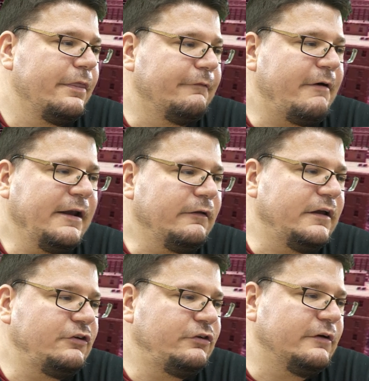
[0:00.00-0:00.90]
The final
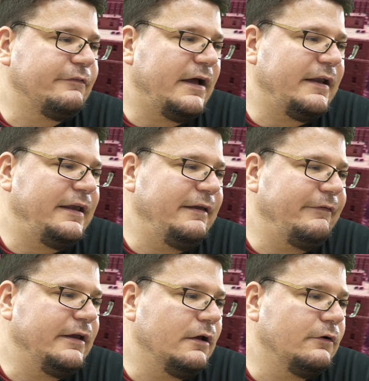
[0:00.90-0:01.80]
issue of
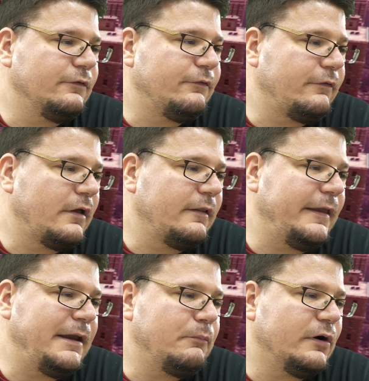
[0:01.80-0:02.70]
Ta-Nehisi Coates'
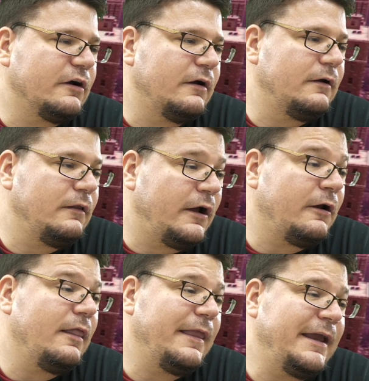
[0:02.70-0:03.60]
landmark,
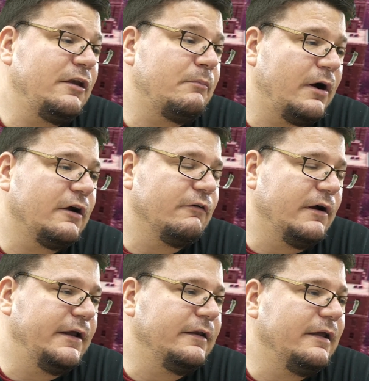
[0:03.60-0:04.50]
landmark
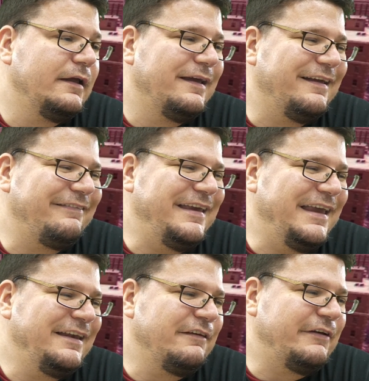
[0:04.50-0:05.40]
run is the
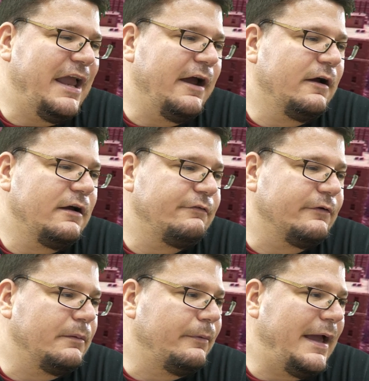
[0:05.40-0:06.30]
end of an era
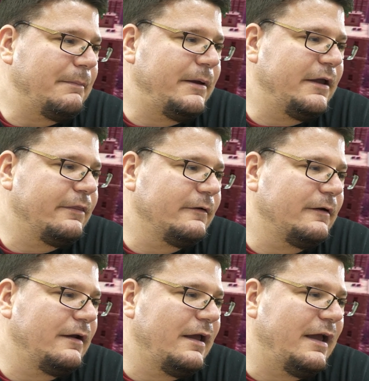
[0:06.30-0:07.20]
for the Black
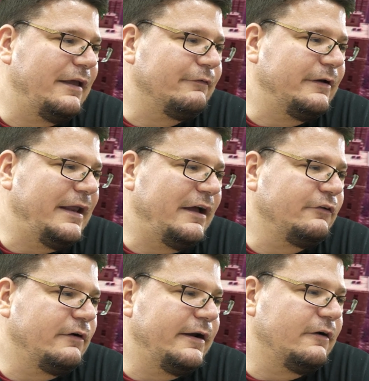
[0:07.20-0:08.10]
Panther as
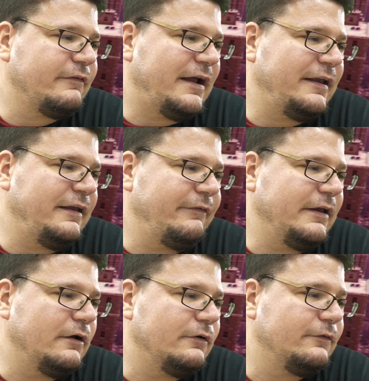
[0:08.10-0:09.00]
renowned writer
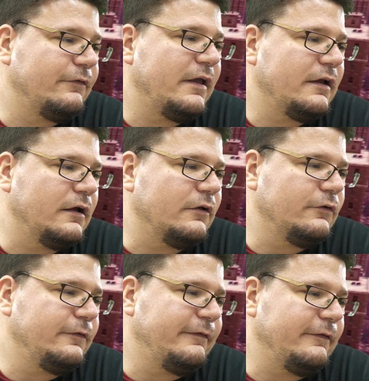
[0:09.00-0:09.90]
Ta-Nehisi Coates
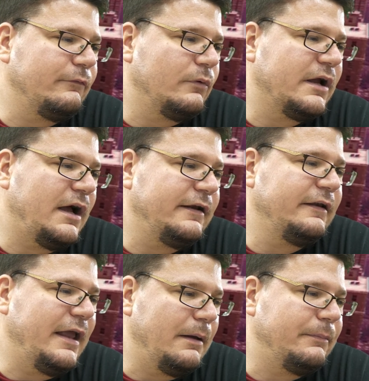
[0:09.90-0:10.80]
concludes his
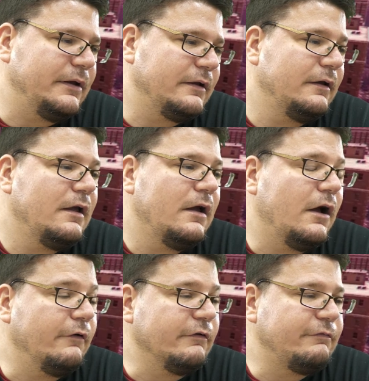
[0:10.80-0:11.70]
Wakandan epic.
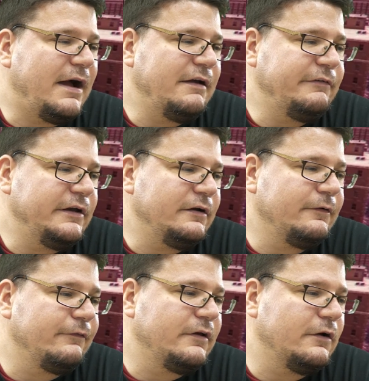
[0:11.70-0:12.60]
Over five
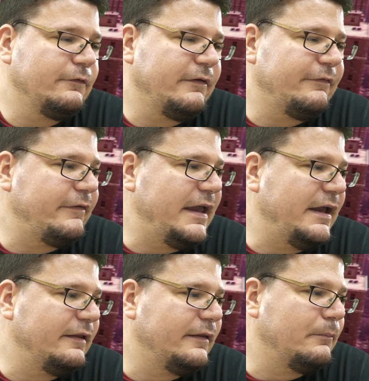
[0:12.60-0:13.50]
years, Coates has
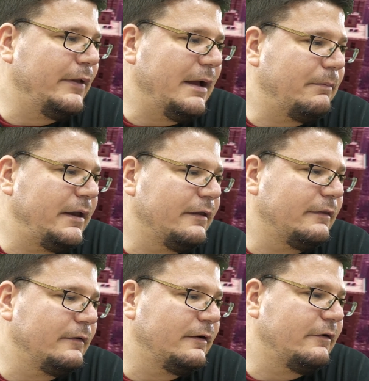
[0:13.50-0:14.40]
taken the Black
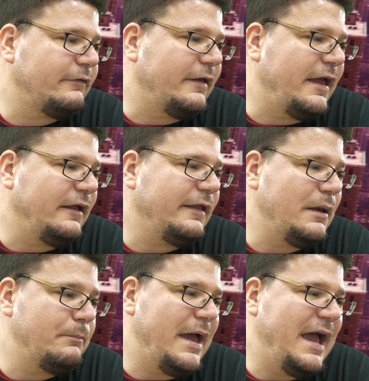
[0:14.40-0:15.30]
Panther to hell
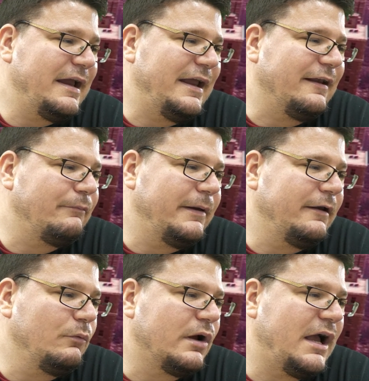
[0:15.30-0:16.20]
and back and
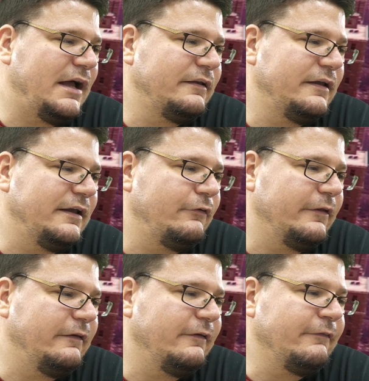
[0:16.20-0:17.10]
expanded Wakanda into
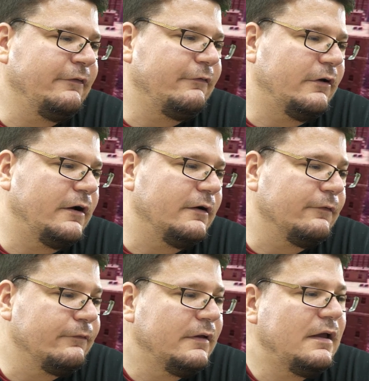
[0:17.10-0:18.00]
the distant
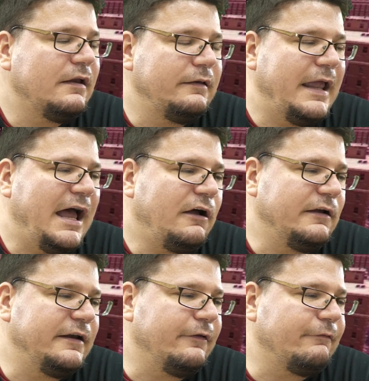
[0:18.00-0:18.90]
stars.
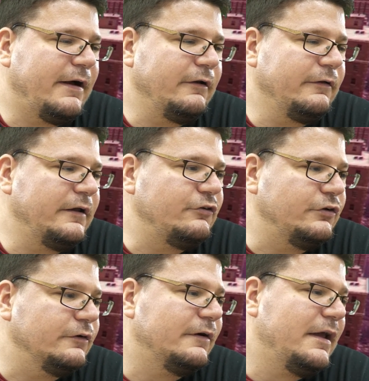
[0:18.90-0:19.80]
Now, in his final
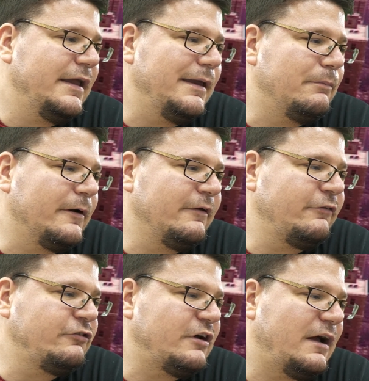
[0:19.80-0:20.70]
issue, he brings
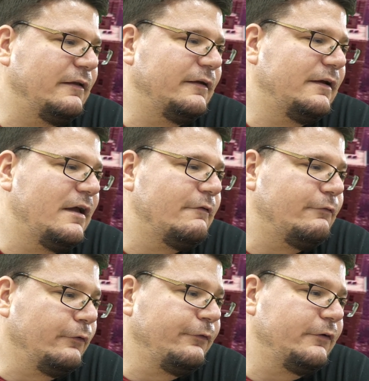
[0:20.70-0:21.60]
T'Challa
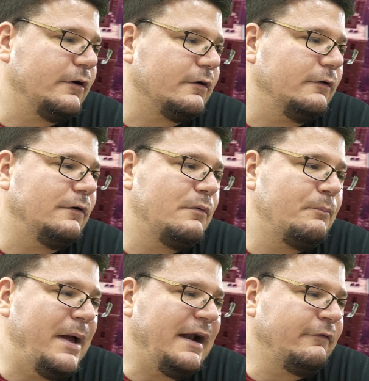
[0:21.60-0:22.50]
full circle
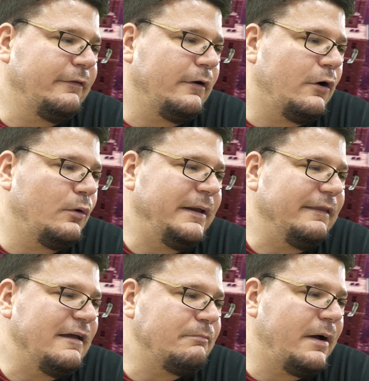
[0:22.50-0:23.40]
back to the home he
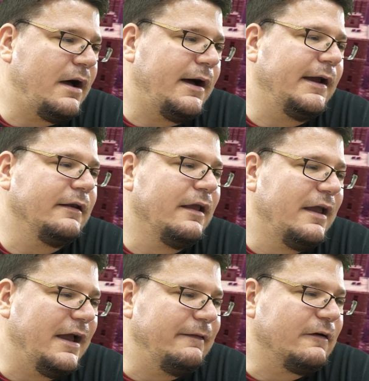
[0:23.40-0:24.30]
left behind
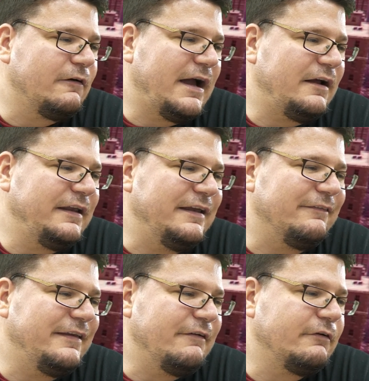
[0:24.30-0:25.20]
and the crown he
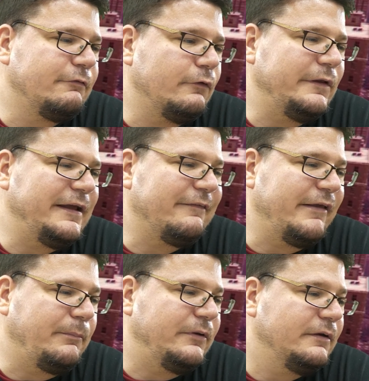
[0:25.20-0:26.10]
has never fully
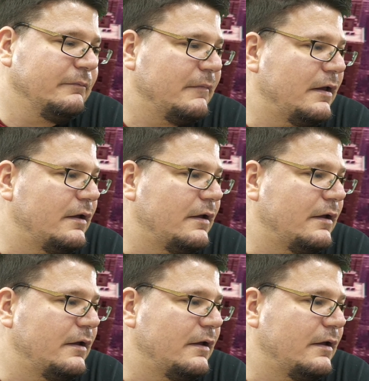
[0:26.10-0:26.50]
accepted.